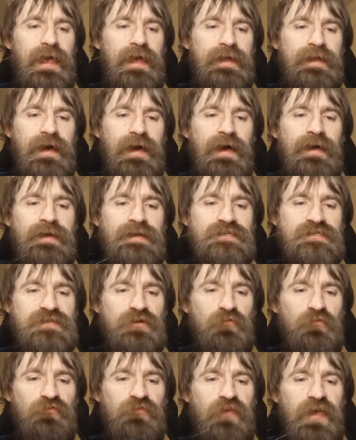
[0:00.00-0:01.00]
And I
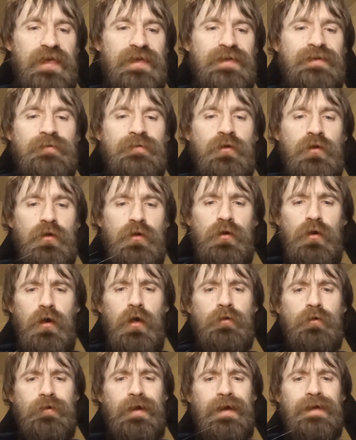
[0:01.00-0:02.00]
shall say,
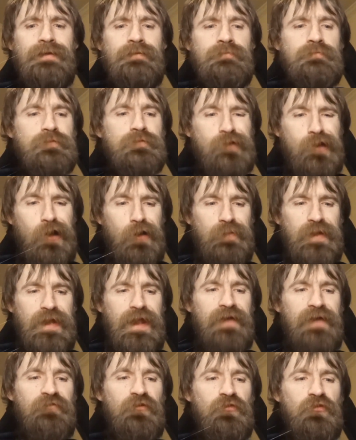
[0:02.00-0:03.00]
"All right, come
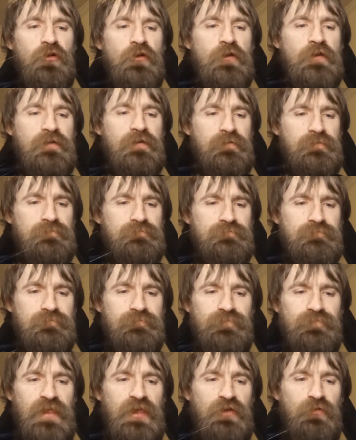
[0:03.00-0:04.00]
and have a look,
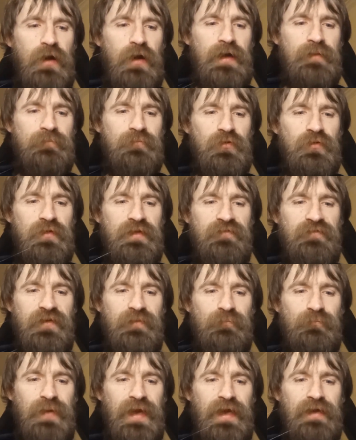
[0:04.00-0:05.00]
you
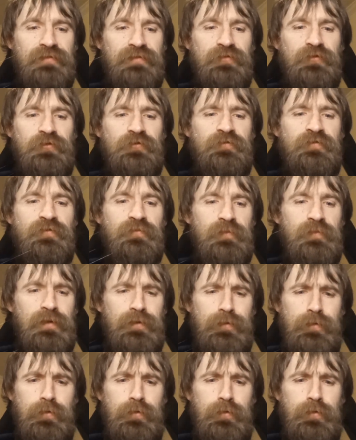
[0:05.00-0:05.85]
unbelieving bastards."